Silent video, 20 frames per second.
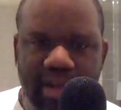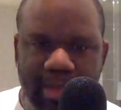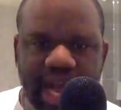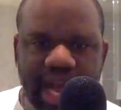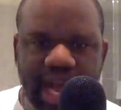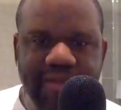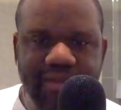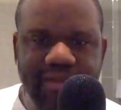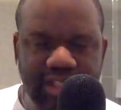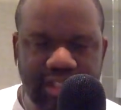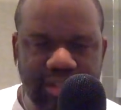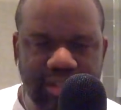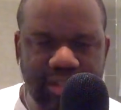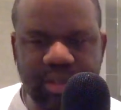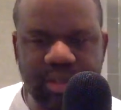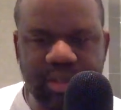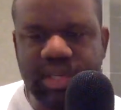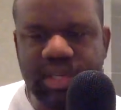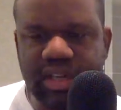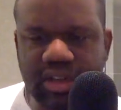but obviously
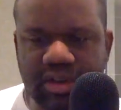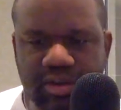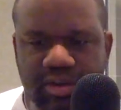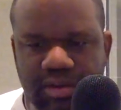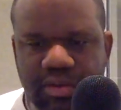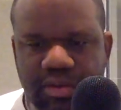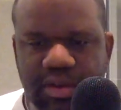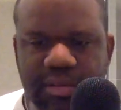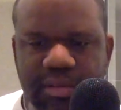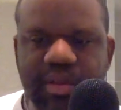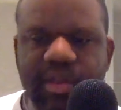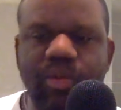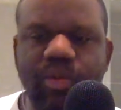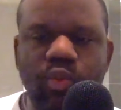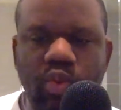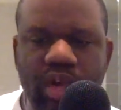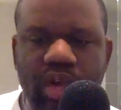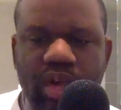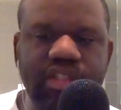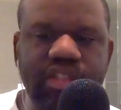we know, I mean,
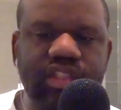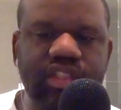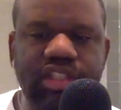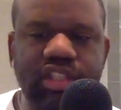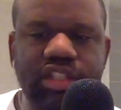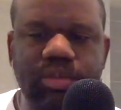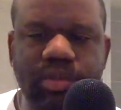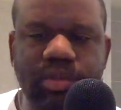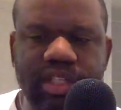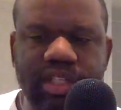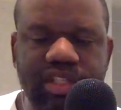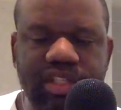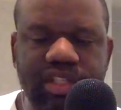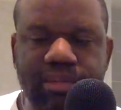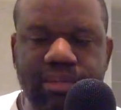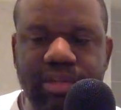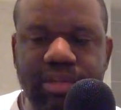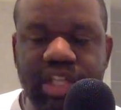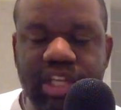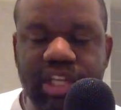one situation in
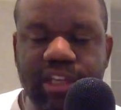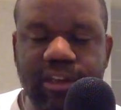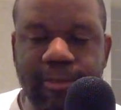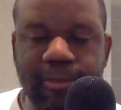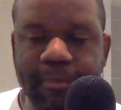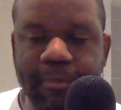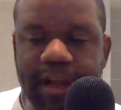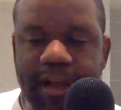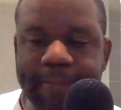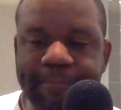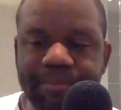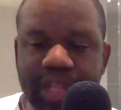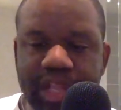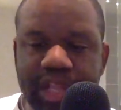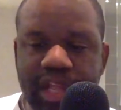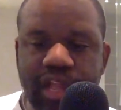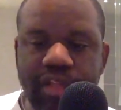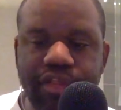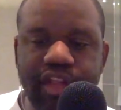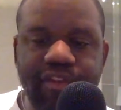particular, but
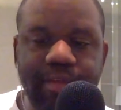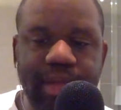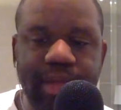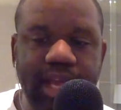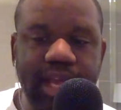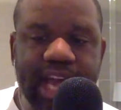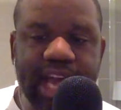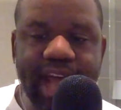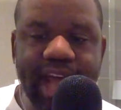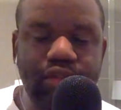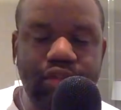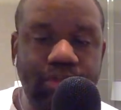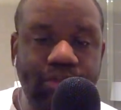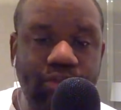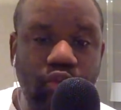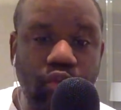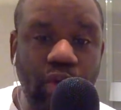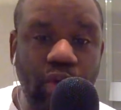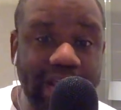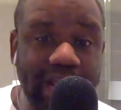there have been guys who've
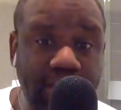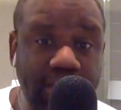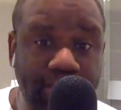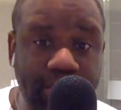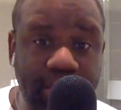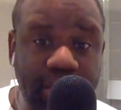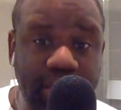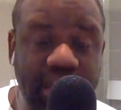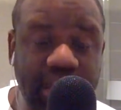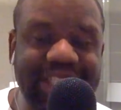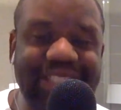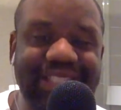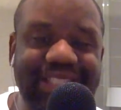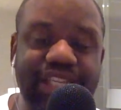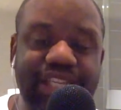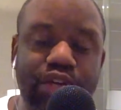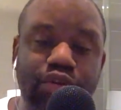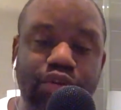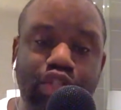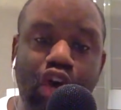read the book and
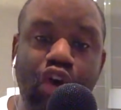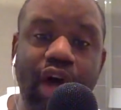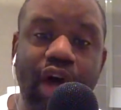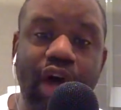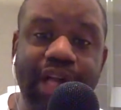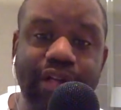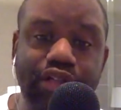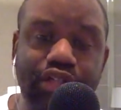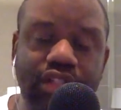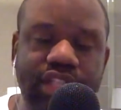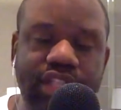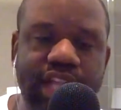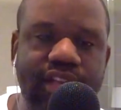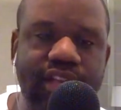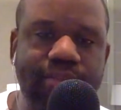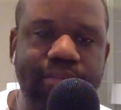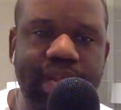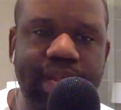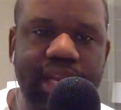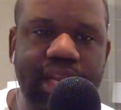still don't understand
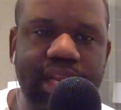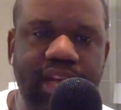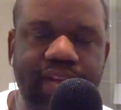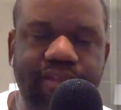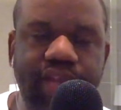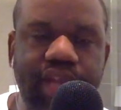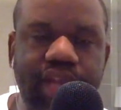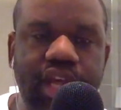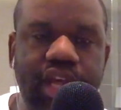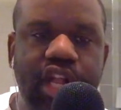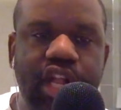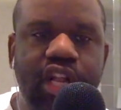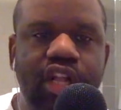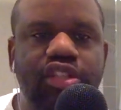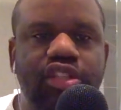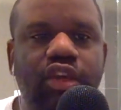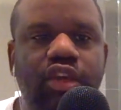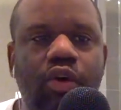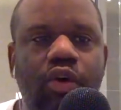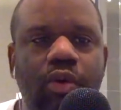the meaning of it.
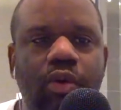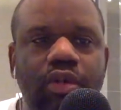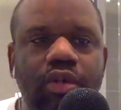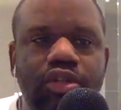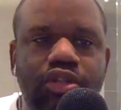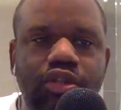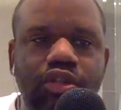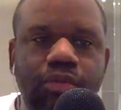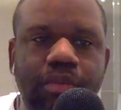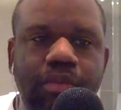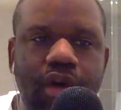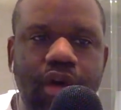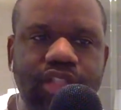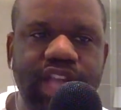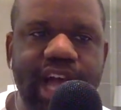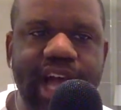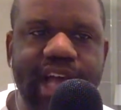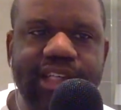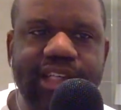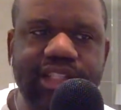So do most
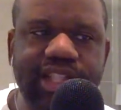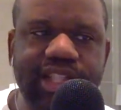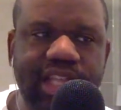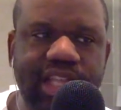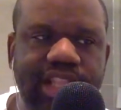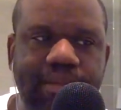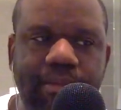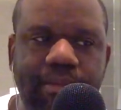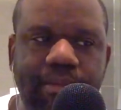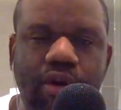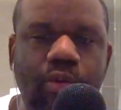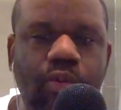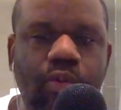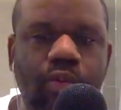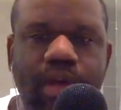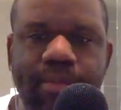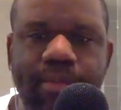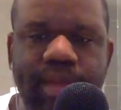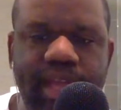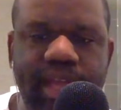guys think that mode
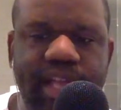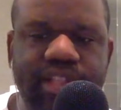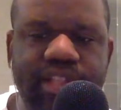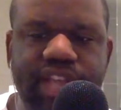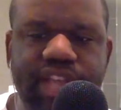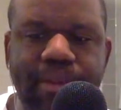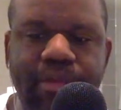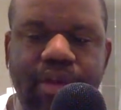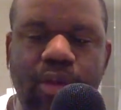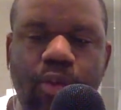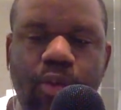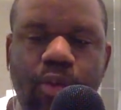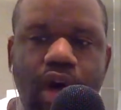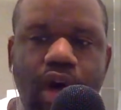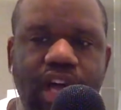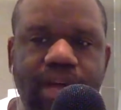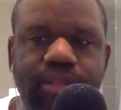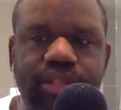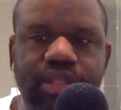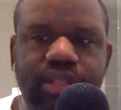one means I'm going to
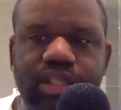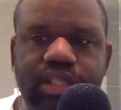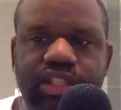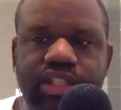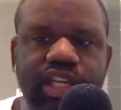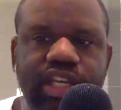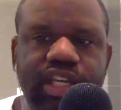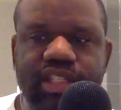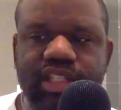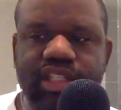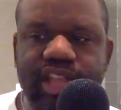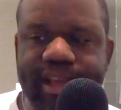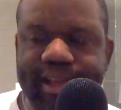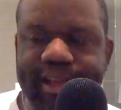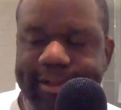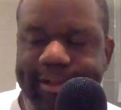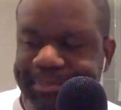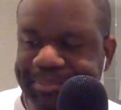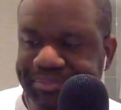walk up to a chick and say,